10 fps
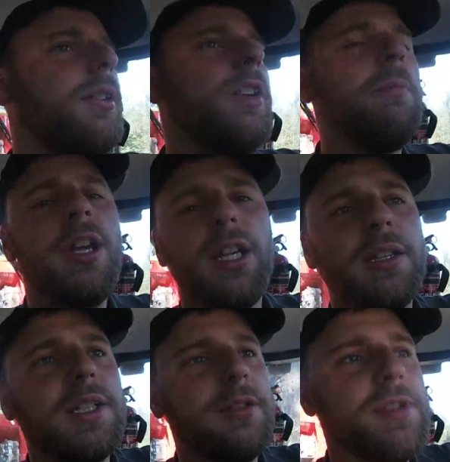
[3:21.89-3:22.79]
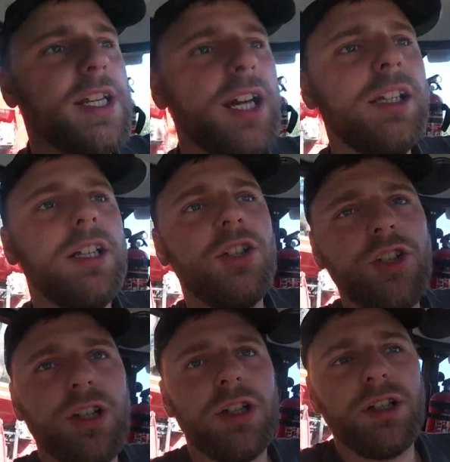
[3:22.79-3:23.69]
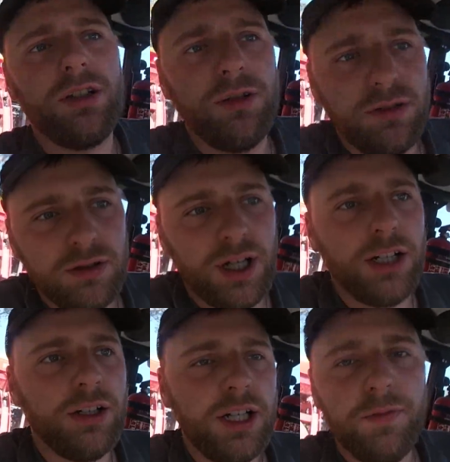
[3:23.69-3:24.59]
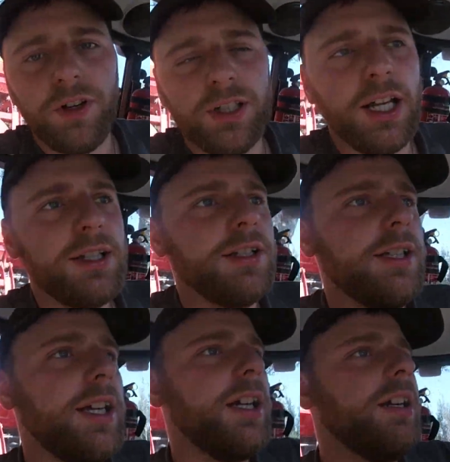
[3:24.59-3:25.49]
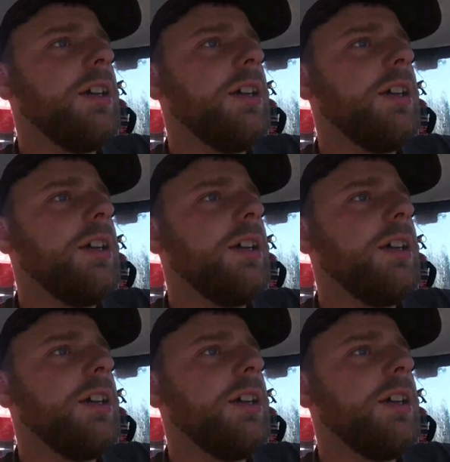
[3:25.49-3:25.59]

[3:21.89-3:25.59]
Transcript: we are making some silage, so I don't need front axle there.